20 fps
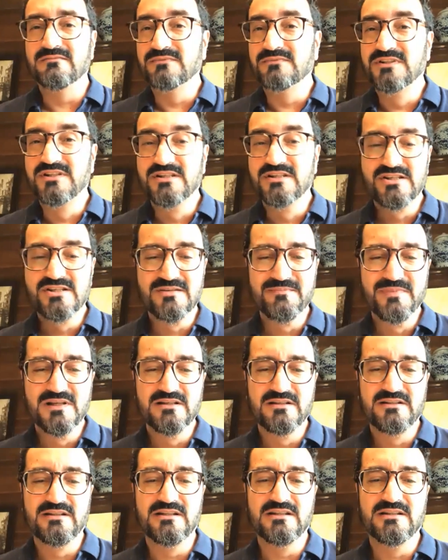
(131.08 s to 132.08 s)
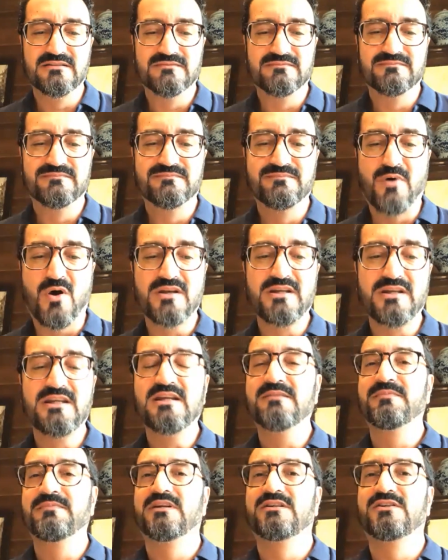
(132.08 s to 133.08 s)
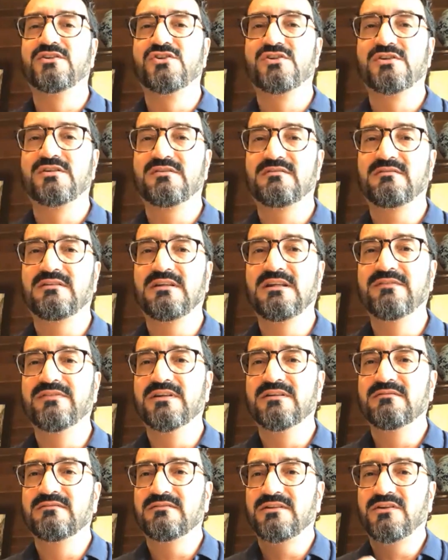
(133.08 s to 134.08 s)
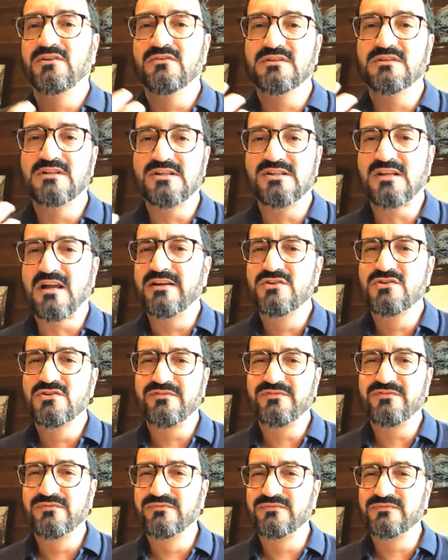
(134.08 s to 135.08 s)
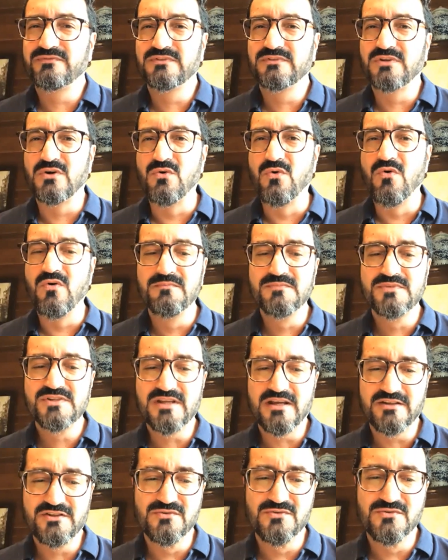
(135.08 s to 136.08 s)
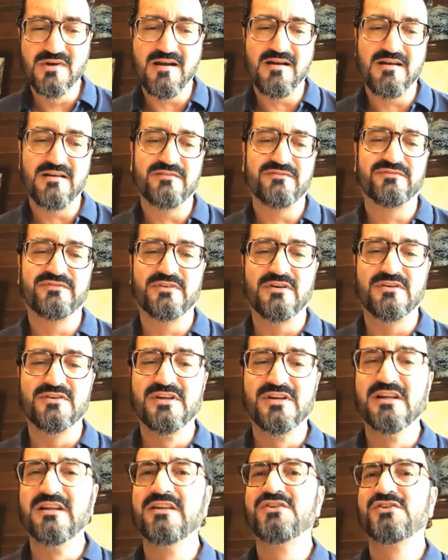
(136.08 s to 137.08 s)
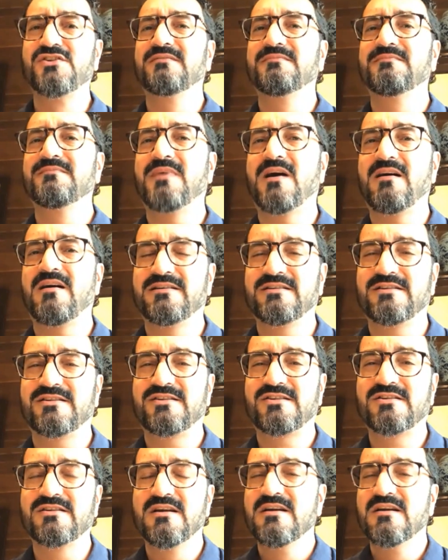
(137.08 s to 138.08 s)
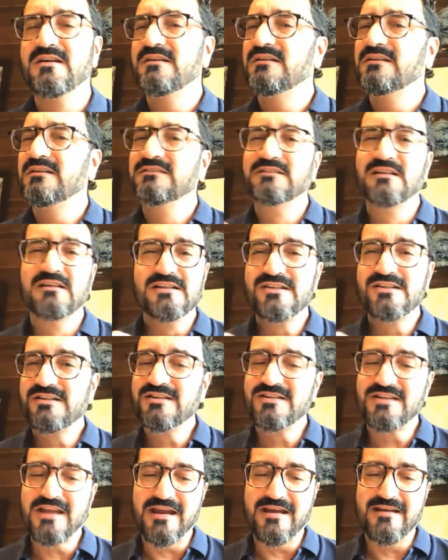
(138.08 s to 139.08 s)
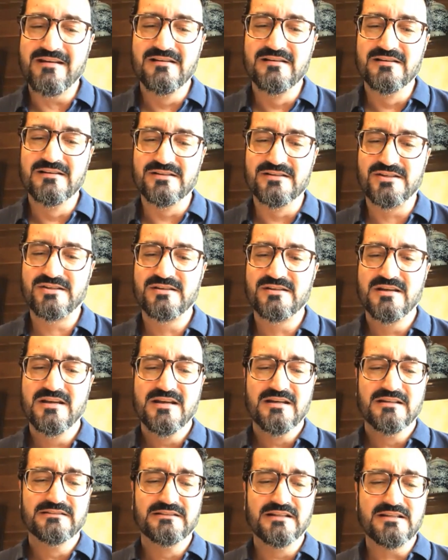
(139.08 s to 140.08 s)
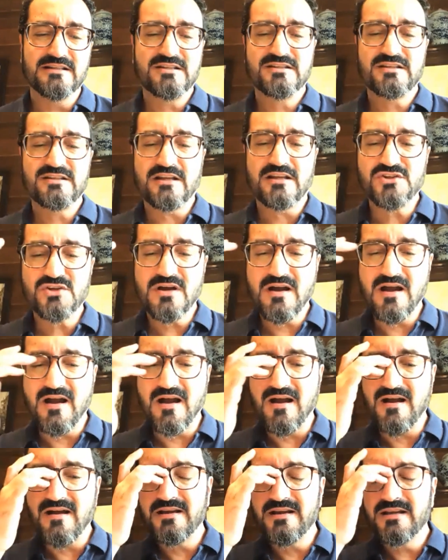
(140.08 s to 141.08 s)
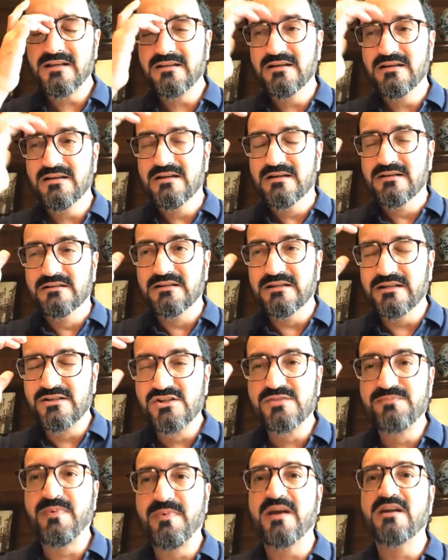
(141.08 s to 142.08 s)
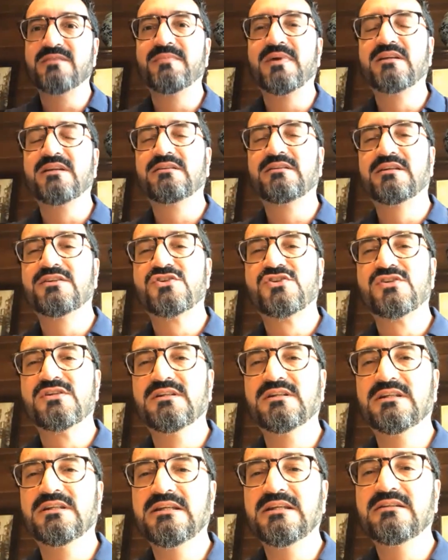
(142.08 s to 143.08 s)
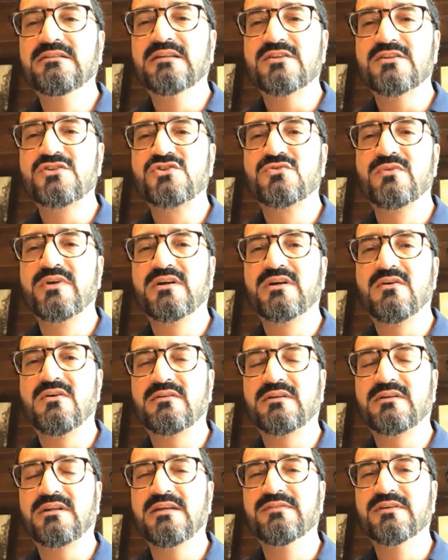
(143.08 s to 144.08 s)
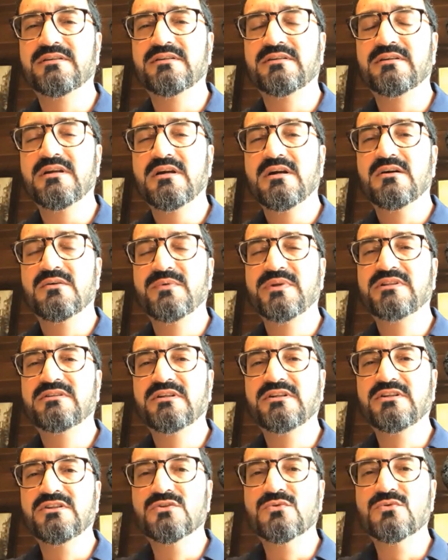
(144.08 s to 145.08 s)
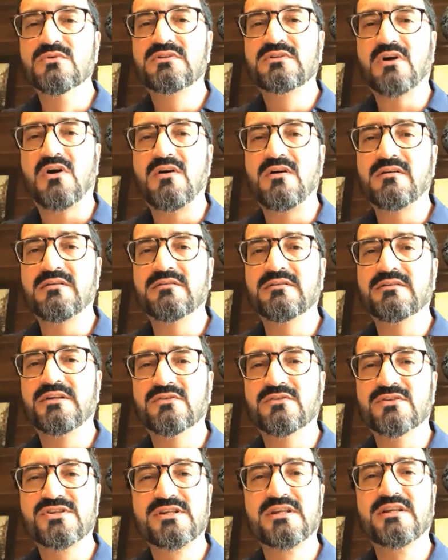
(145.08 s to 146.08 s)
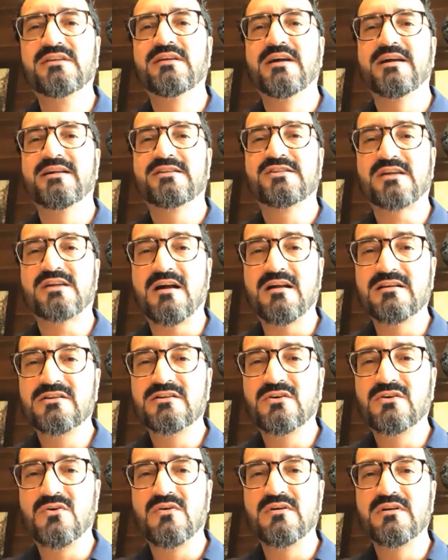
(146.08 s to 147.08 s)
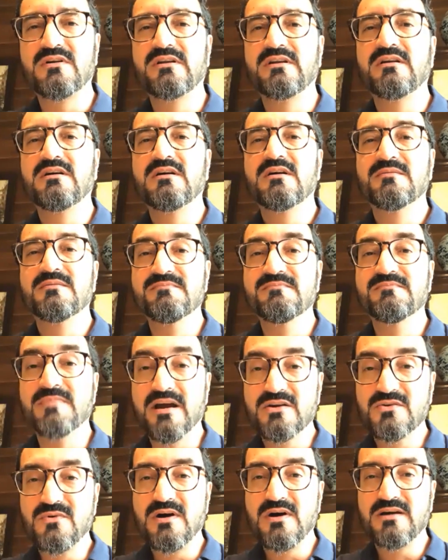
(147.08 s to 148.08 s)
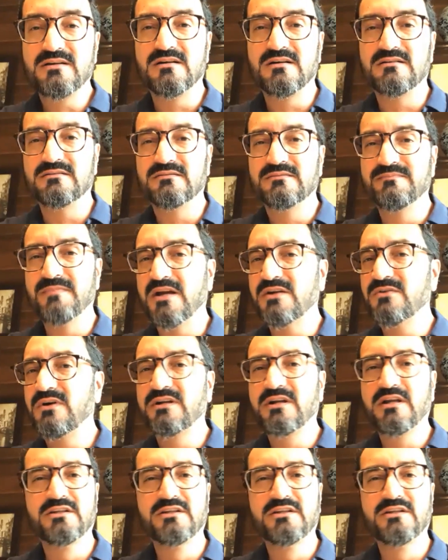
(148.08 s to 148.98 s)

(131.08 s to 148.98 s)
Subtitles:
disability, body image, even the size of the homes that you have, religion bias. The list is endless. There's such a high experimentation need that's going on even with the youth on cigarettes, alcohol, marijuana